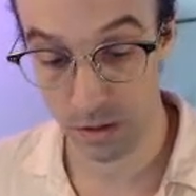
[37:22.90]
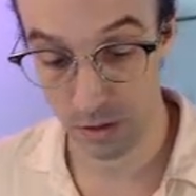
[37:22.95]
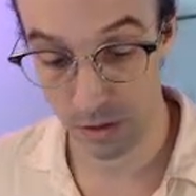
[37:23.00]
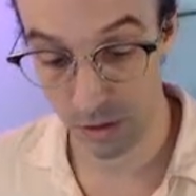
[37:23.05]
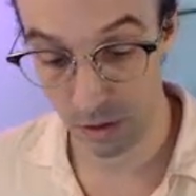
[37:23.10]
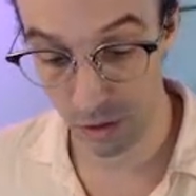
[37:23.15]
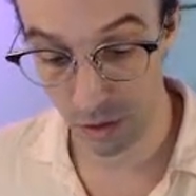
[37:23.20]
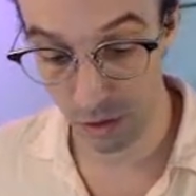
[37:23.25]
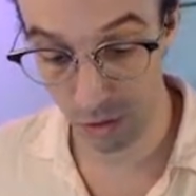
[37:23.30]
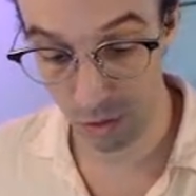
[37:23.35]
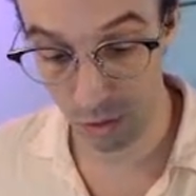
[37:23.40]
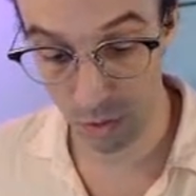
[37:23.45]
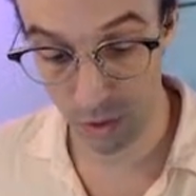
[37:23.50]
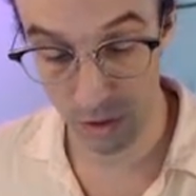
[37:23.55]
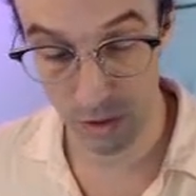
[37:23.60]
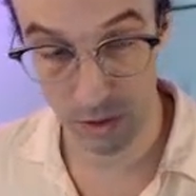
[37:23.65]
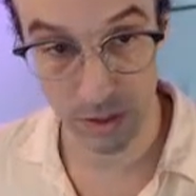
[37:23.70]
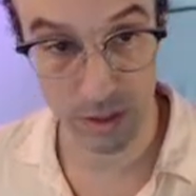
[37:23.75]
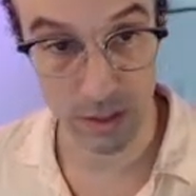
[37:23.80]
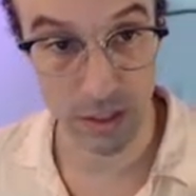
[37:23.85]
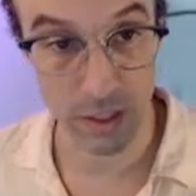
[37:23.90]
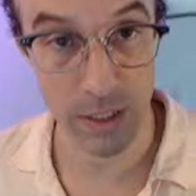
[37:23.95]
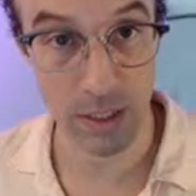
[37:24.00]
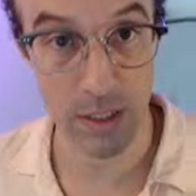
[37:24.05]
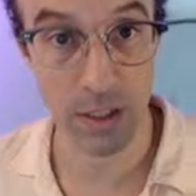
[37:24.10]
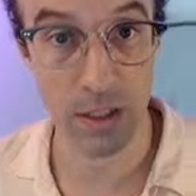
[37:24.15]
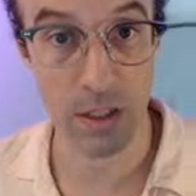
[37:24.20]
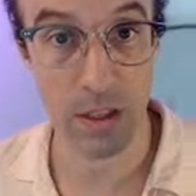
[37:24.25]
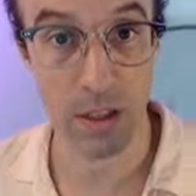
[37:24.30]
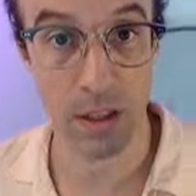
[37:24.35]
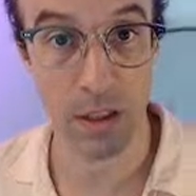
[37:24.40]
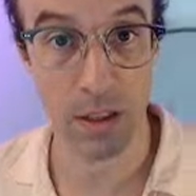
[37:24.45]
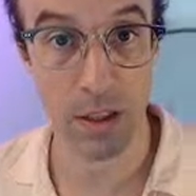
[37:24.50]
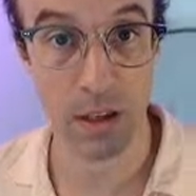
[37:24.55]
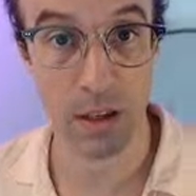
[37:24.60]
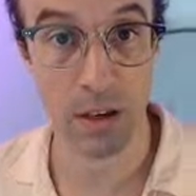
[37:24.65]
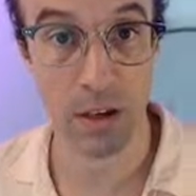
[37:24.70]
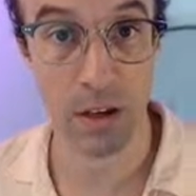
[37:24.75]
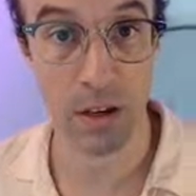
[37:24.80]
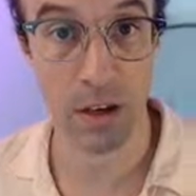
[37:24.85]
you will see the
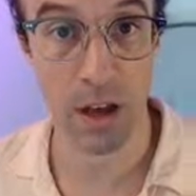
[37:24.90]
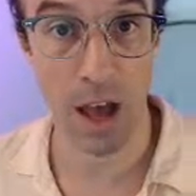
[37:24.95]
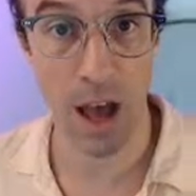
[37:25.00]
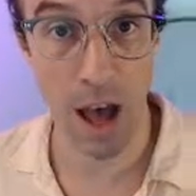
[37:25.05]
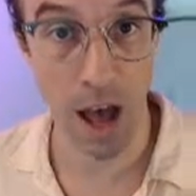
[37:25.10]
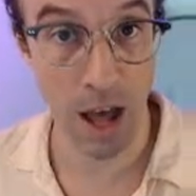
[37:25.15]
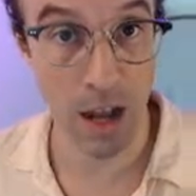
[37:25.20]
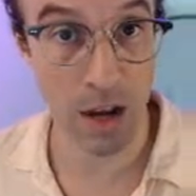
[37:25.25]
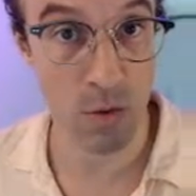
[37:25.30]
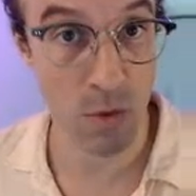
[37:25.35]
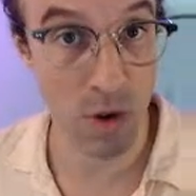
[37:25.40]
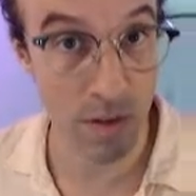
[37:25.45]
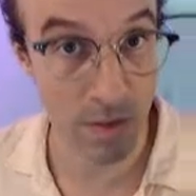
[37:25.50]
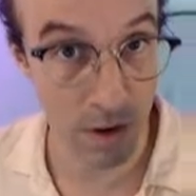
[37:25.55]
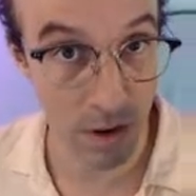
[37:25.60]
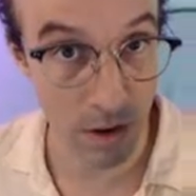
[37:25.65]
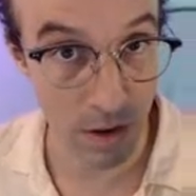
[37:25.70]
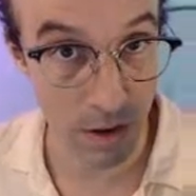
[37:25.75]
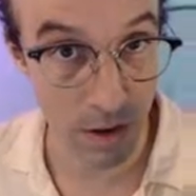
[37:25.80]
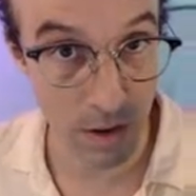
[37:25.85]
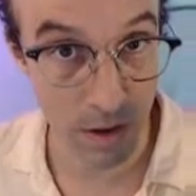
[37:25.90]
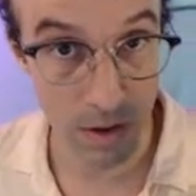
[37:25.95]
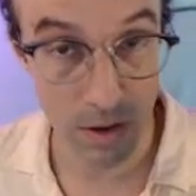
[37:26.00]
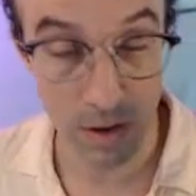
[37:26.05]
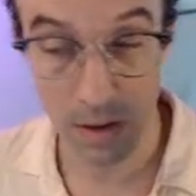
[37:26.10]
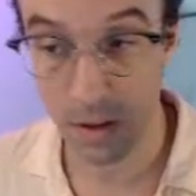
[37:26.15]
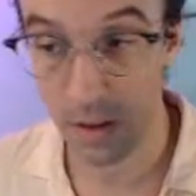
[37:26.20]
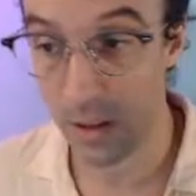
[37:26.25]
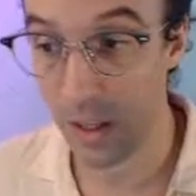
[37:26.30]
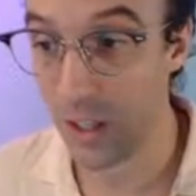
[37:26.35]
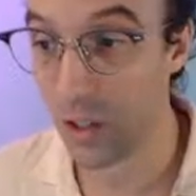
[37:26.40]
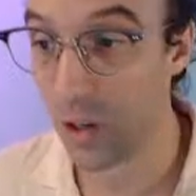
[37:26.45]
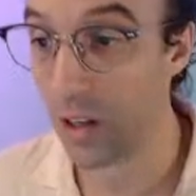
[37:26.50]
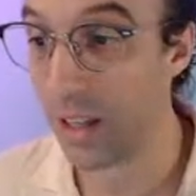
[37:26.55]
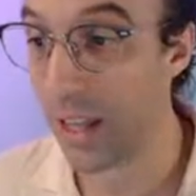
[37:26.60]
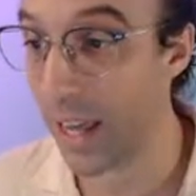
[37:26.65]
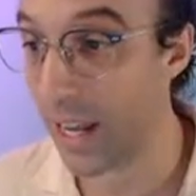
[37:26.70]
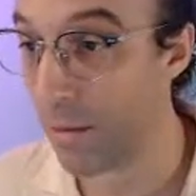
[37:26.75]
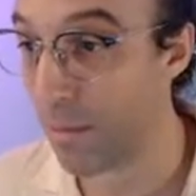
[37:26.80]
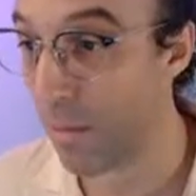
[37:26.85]
Han River. These are
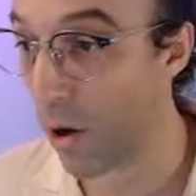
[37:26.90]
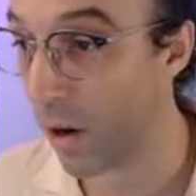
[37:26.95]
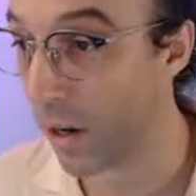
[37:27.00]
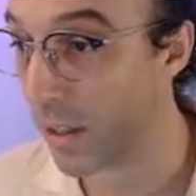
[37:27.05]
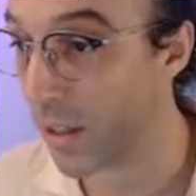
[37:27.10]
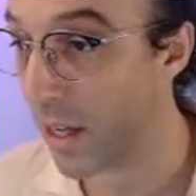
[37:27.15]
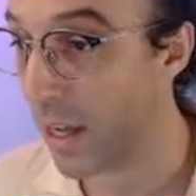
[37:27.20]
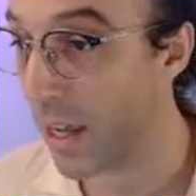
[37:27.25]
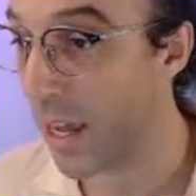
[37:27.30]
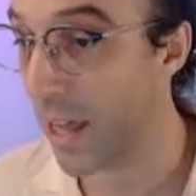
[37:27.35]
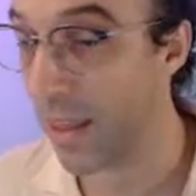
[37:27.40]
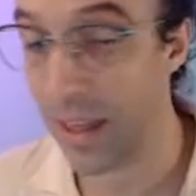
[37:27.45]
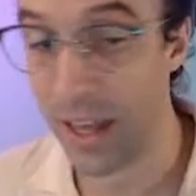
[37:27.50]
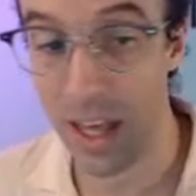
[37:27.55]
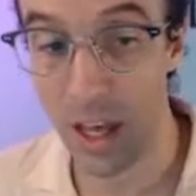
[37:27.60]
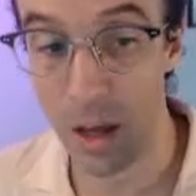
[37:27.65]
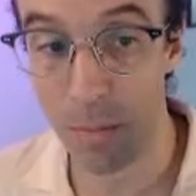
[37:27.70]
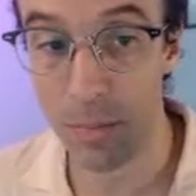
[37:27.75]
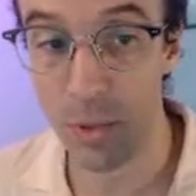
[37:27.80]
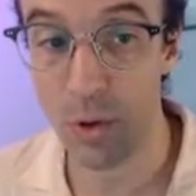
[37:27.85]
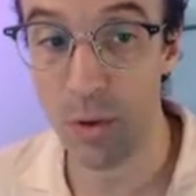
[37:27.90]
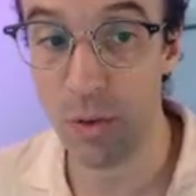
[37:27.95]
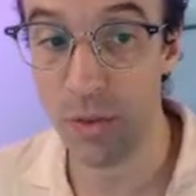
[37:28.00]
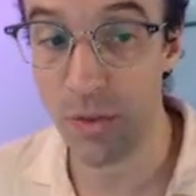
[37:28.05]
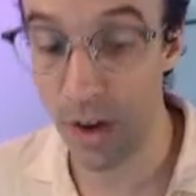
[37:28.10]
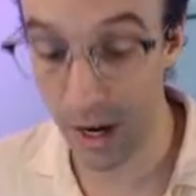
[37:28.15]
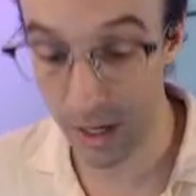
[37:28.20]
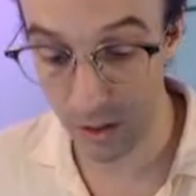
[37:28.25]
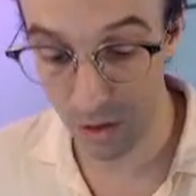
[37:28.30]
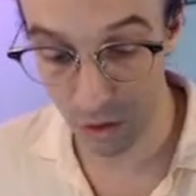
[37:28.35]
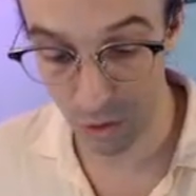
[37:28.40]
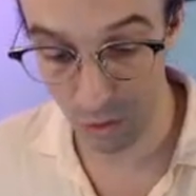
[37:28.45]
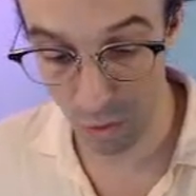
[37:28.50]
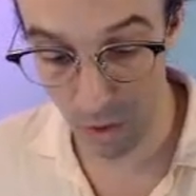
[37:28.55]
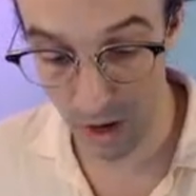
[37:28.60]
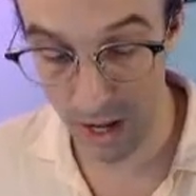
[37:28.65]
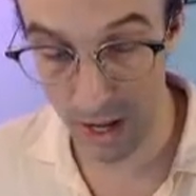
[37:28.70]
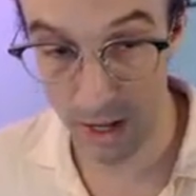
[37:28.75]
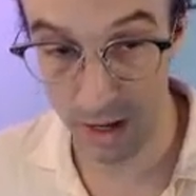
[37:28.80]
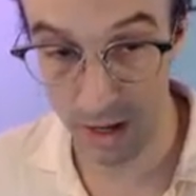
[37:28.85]
landmarks, and they help you find your way.